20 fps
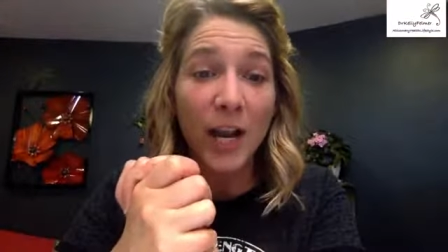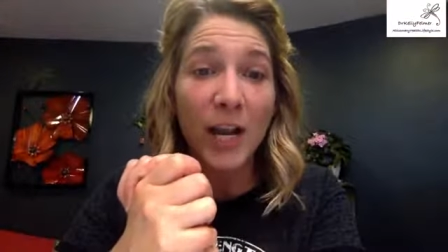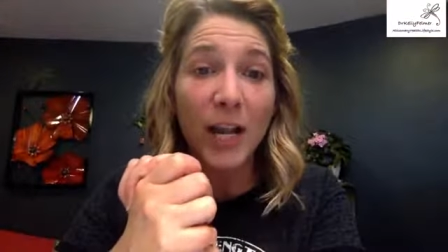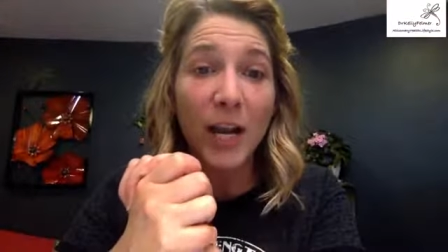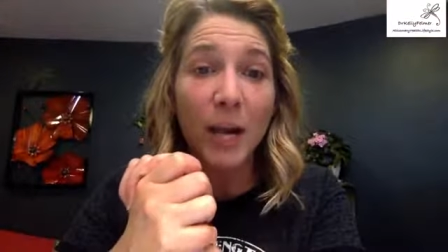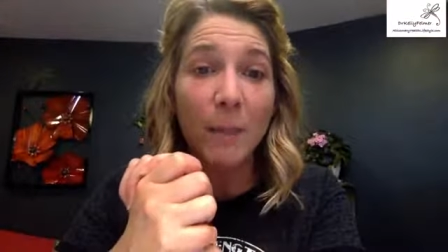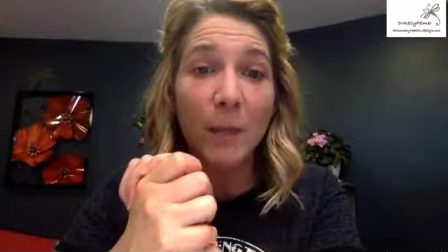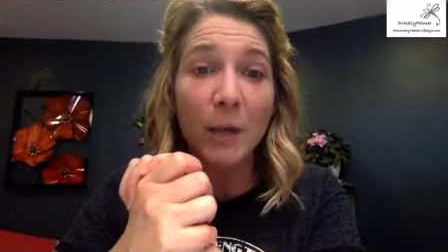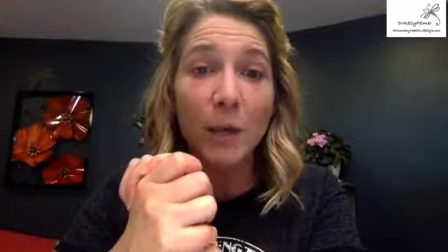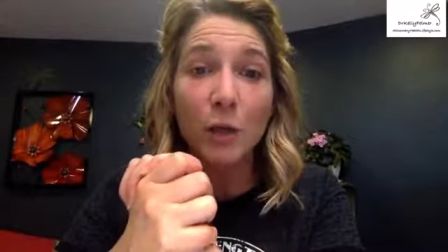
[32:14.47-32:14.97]
and
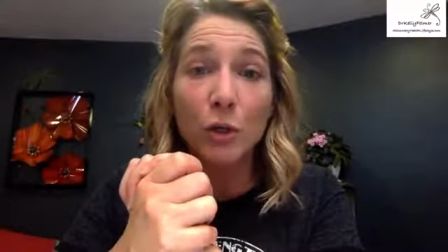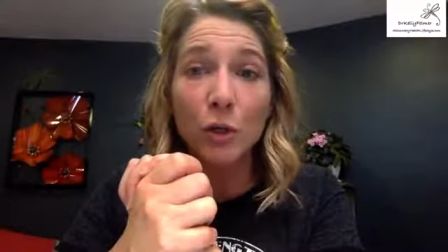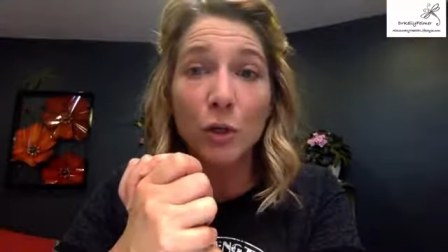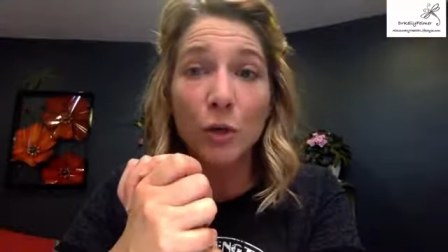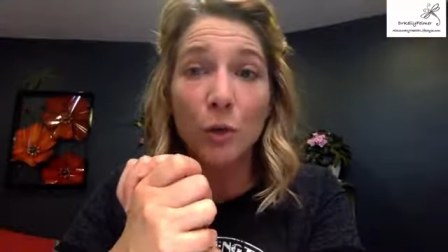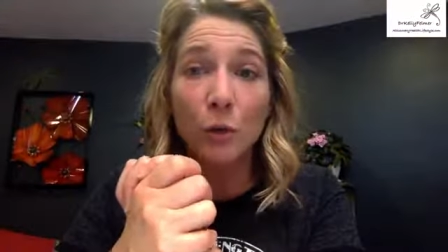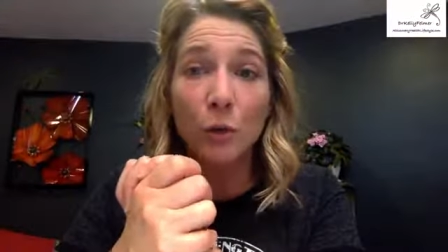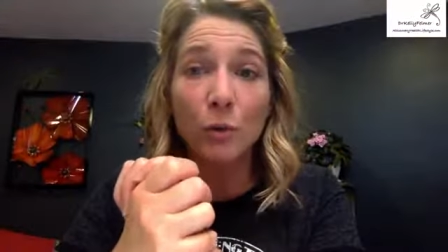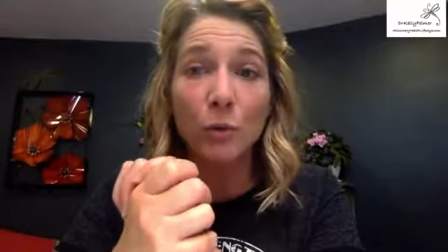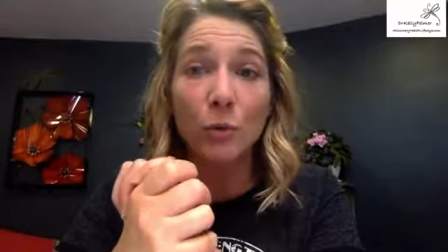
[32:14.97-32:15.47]
I'm going to
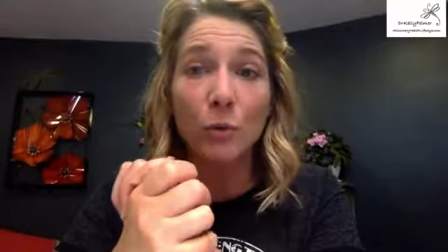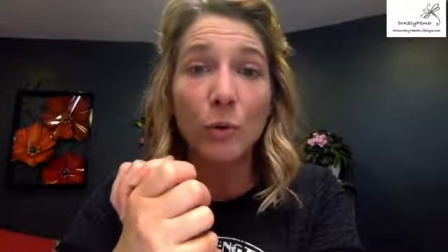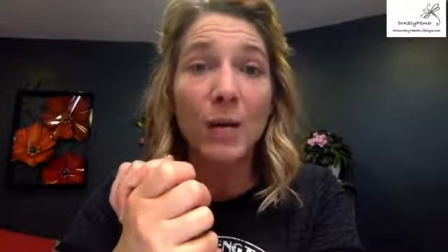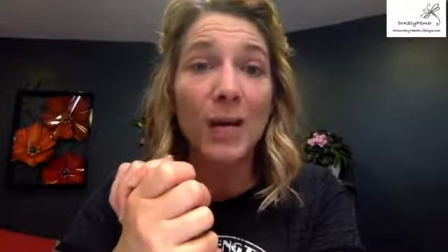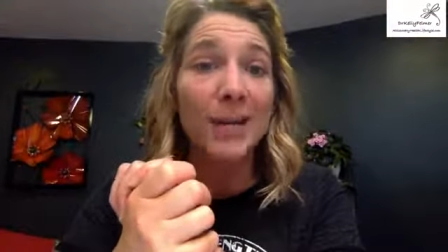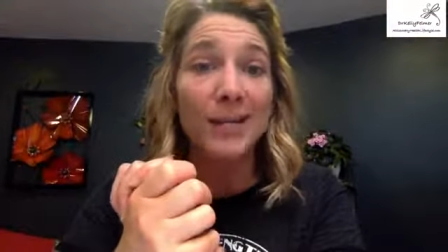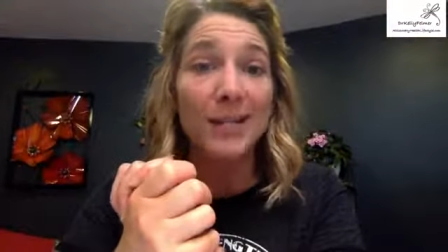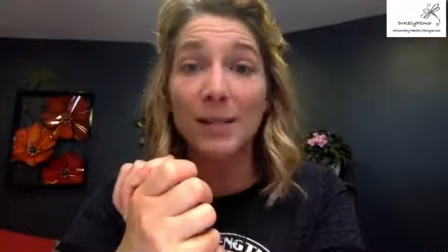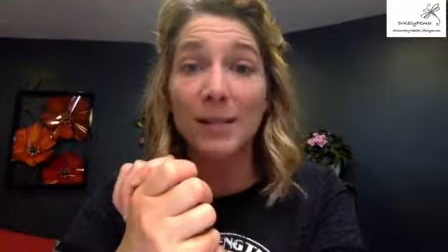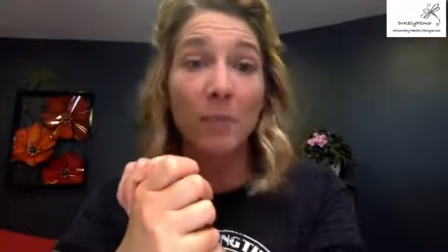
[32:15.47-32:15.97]
show you
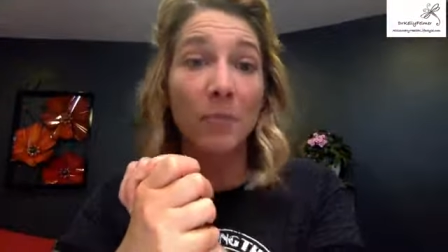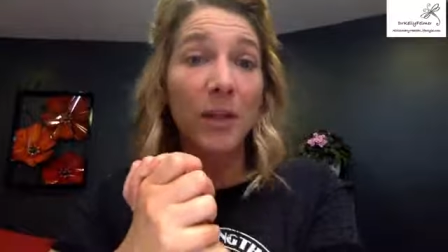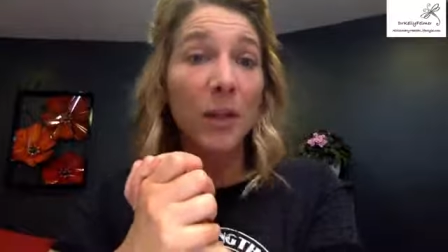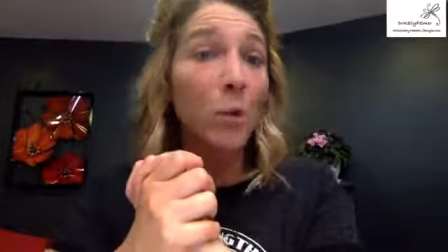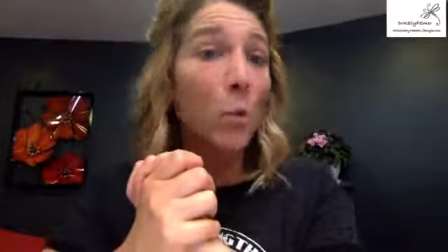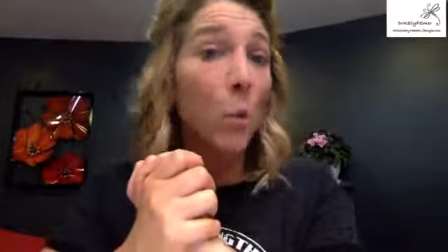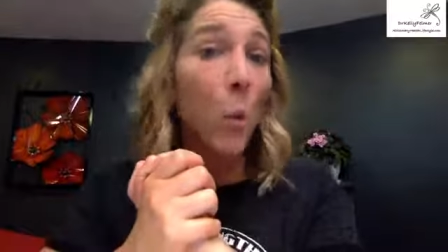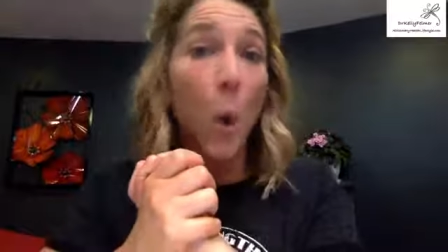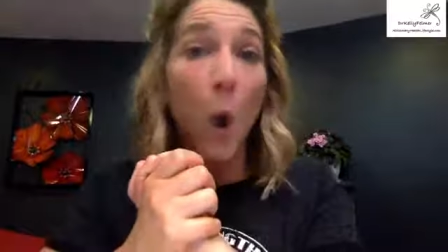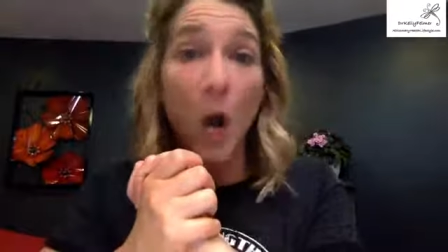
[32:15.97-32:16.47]

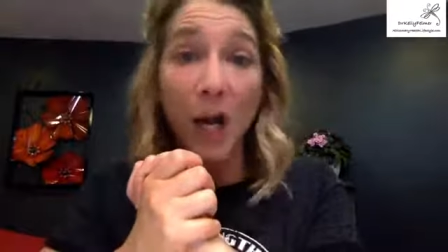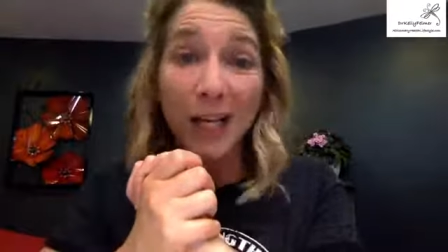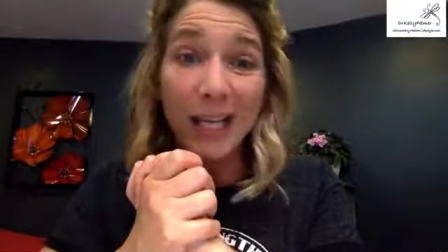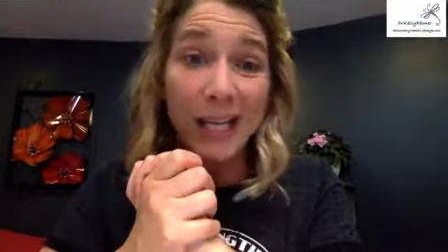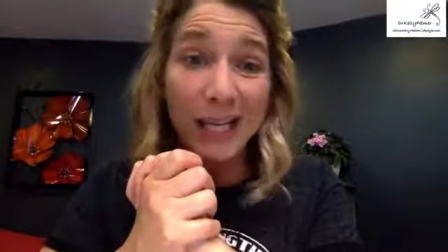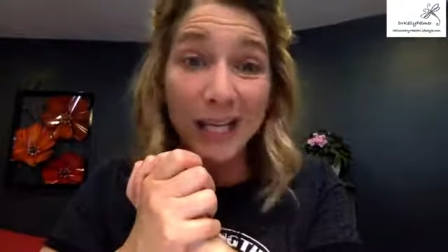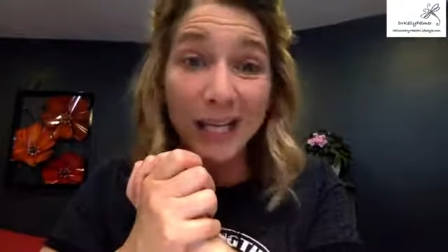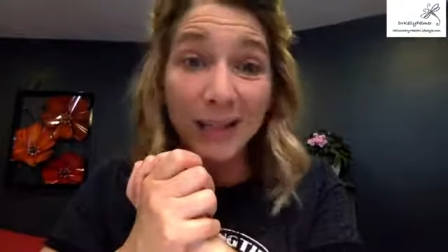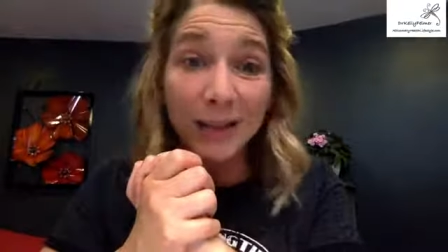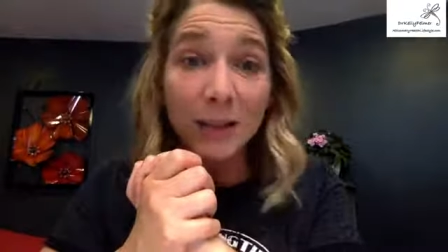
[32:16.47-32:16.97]
something
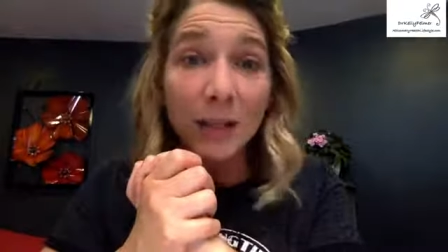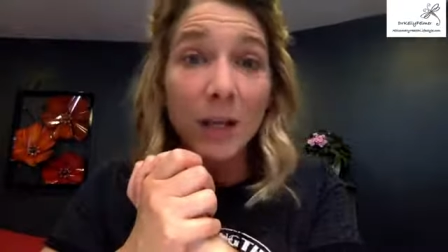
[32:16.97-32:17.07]
wonky